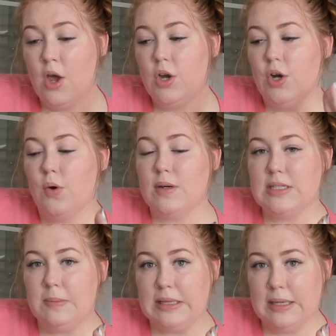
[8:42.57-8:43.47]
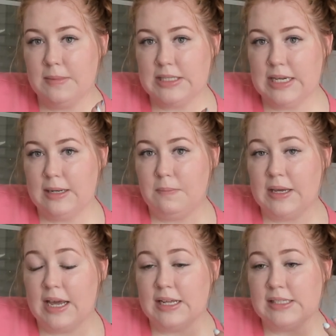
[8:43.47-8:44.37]
you're going to be limited,
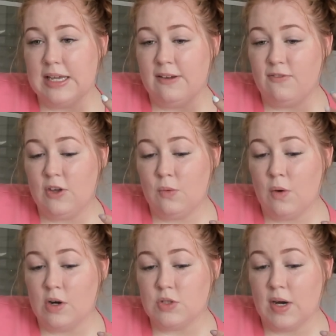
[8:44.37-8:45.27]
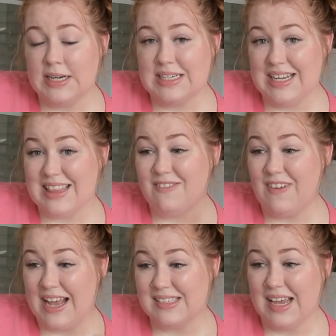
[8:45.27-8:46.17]
because if you are trying to get the
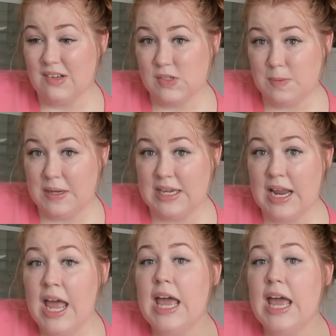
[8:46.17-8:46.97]
fast cycle speed